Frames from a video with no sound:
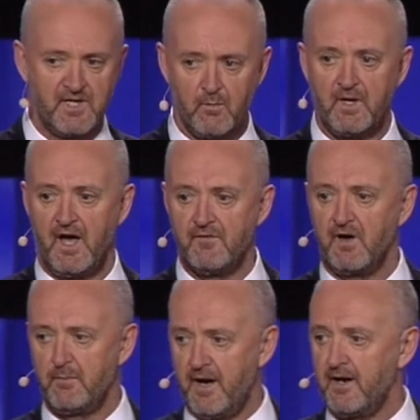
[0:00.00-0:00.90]
than we have
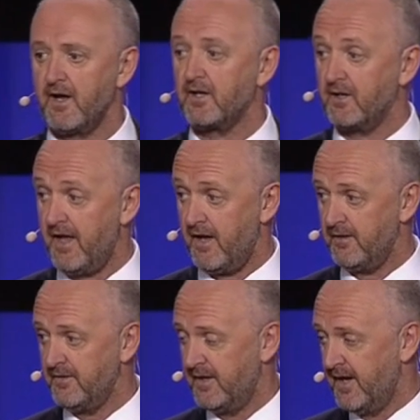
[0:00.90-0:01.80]
about our
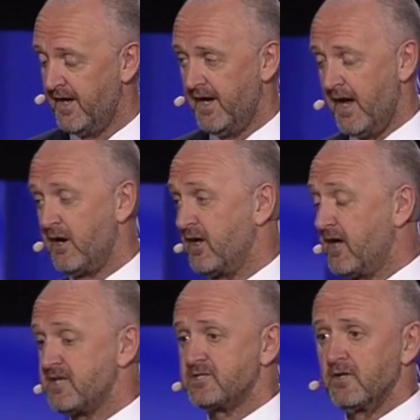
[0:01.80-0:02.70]
cloud, and I
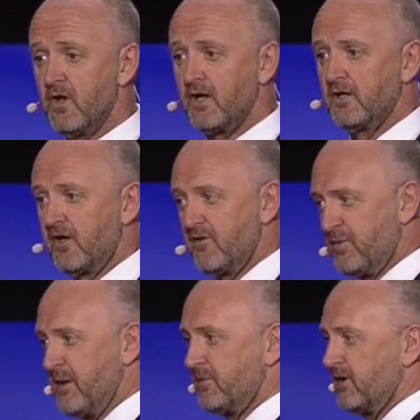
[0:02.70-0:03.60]
guess, like a lot of
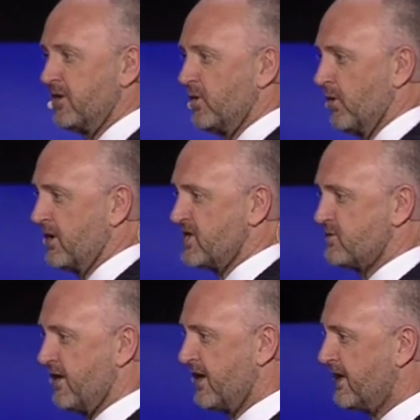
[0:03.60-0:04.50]
people in the audience,
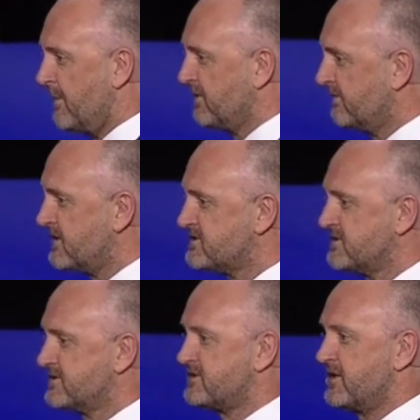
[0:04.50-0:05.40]
we've had a couple of
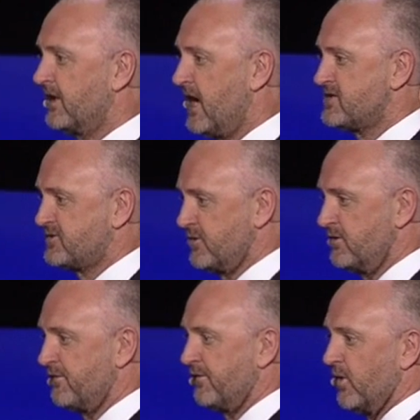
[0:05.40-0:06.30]
instances in the last two
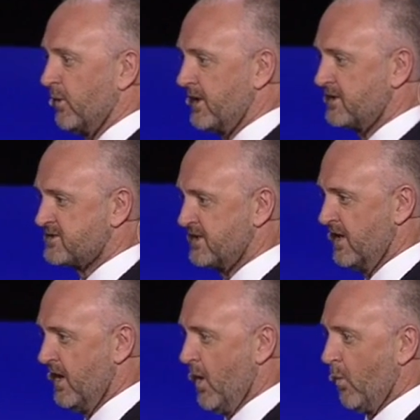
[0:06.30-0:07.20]
to four weeks
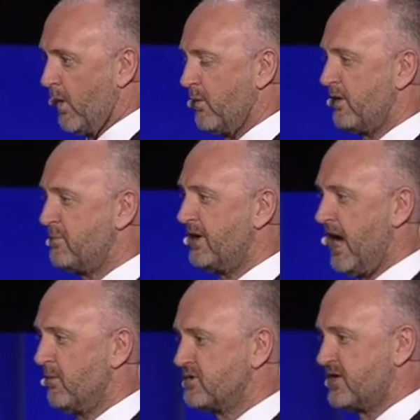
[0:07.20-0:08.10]
where we've been
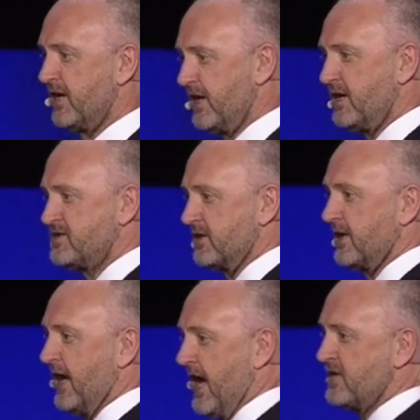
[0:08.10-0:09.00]
able to
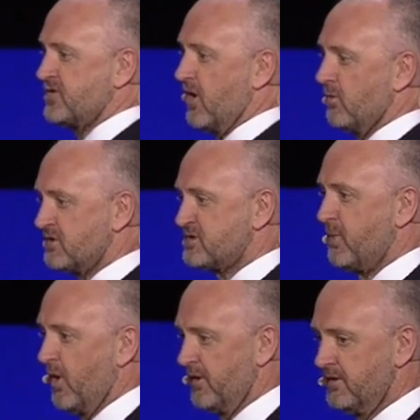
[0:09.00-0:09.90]
easily, agile
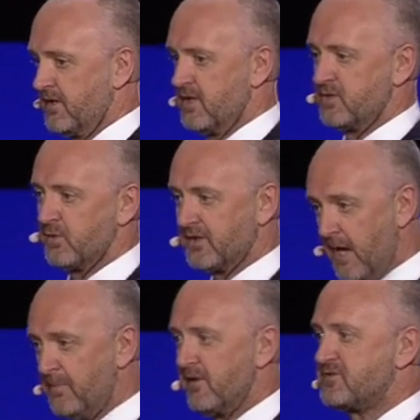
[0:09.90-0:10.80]
respond to a
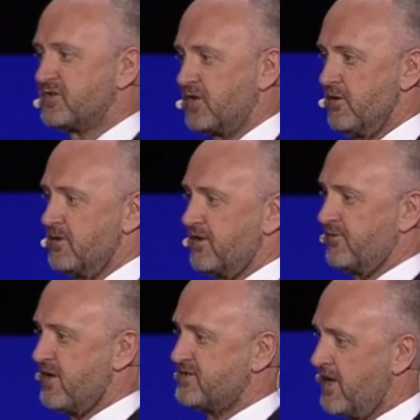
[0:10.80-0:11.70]
couple of security
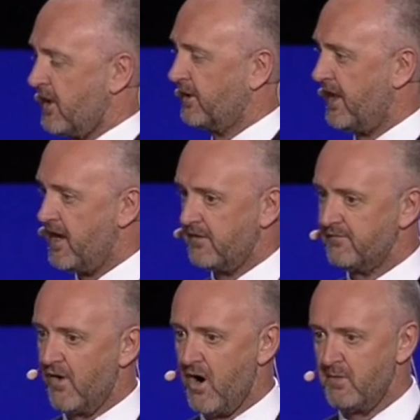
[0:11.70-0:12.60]
threats in our cloud
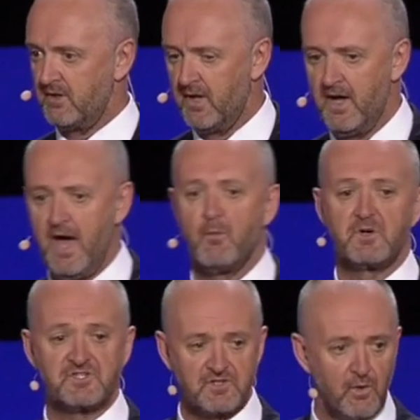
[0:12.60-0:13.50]
environment, and
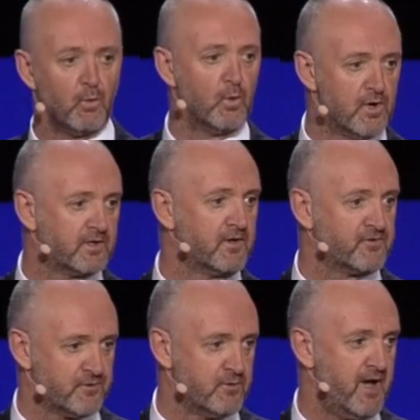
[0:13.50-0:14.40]
we're still working
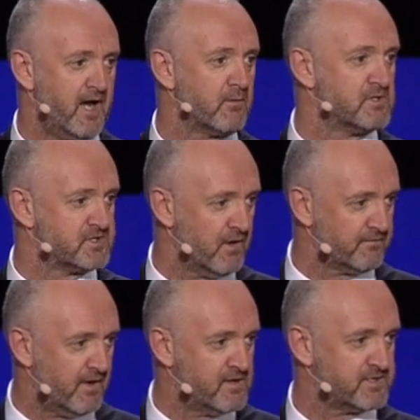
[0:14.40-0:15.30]
through how to
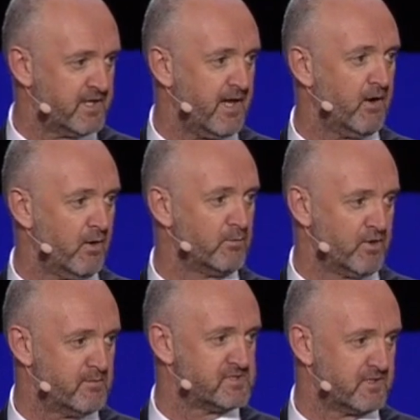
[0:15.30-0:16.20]
resolve those in our
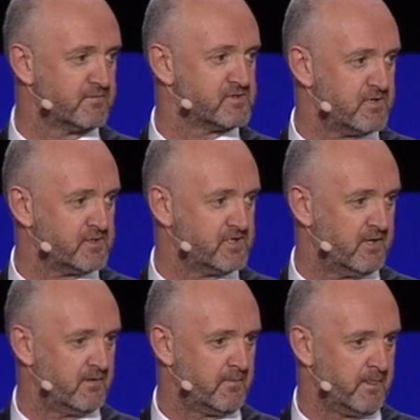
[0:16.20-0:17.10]
on-premise infrastructure.
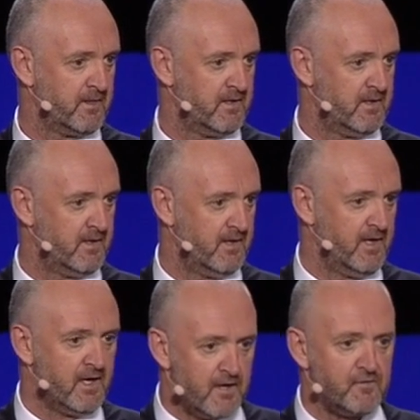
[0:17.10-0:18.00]

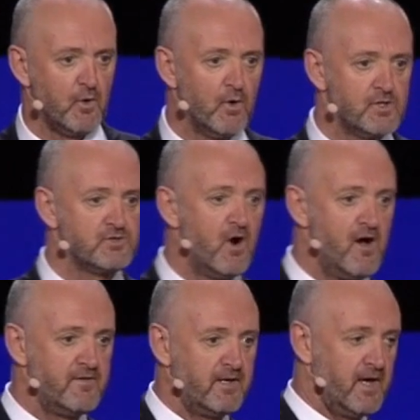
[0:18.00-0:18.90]
If you're
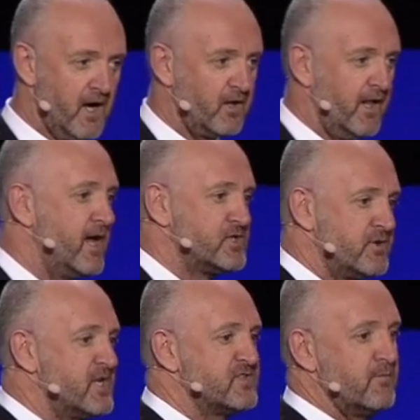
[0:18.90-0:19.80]
driving a cloud
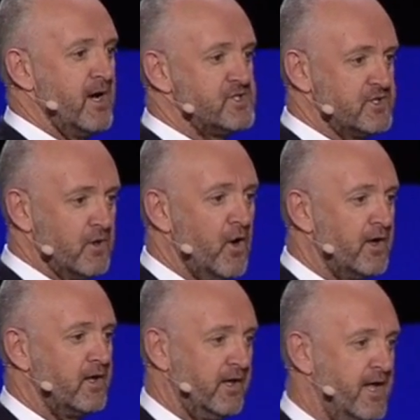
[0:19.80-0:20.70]
transformation on
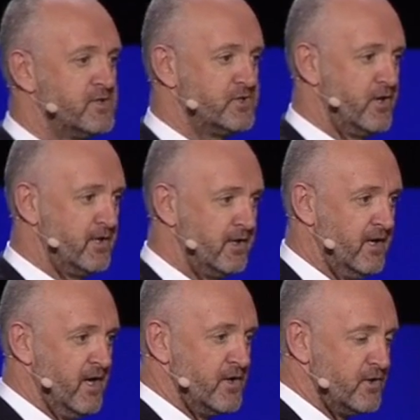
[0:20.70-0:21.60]
a cloud journey,
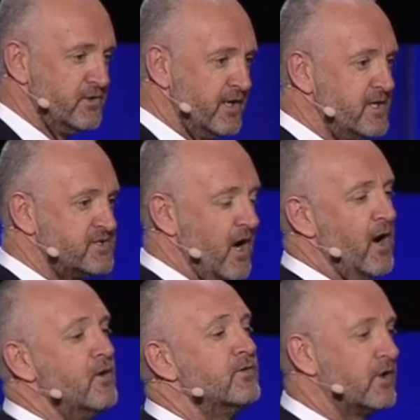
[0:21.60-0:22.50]
you need to
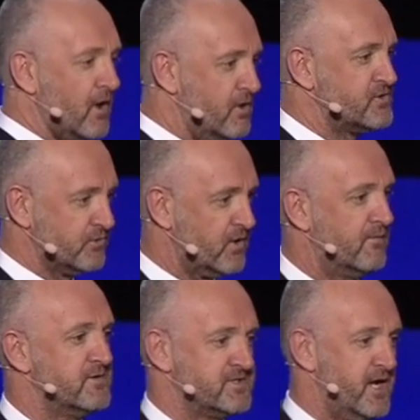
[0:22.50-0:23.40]
own the cultural
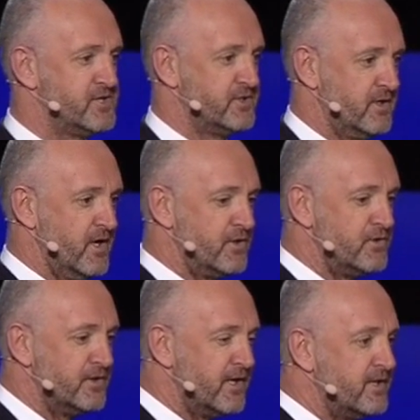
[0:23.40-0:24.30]
conversation.
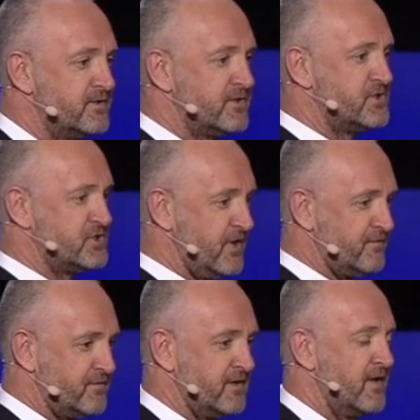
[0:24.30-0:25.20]
You need to
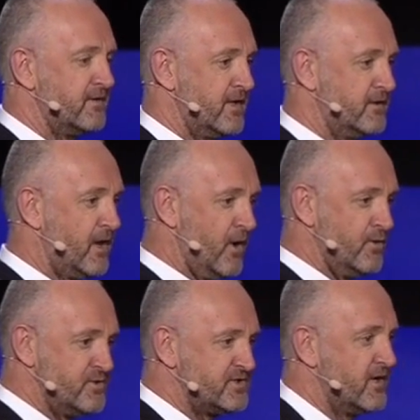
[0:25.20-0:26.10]
shift the
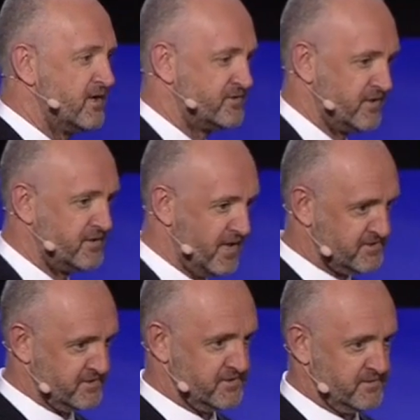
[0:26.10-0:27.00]
no's to
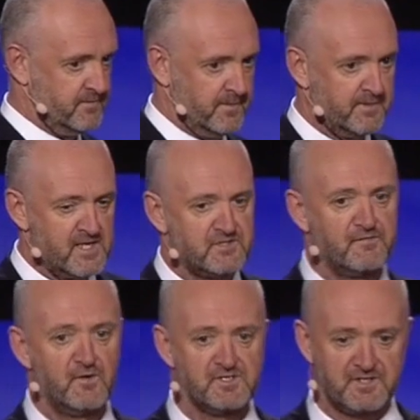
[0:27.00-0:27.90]
yeses. That's the
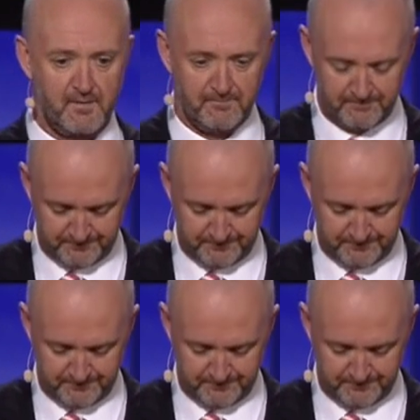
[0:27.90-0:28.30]
first step.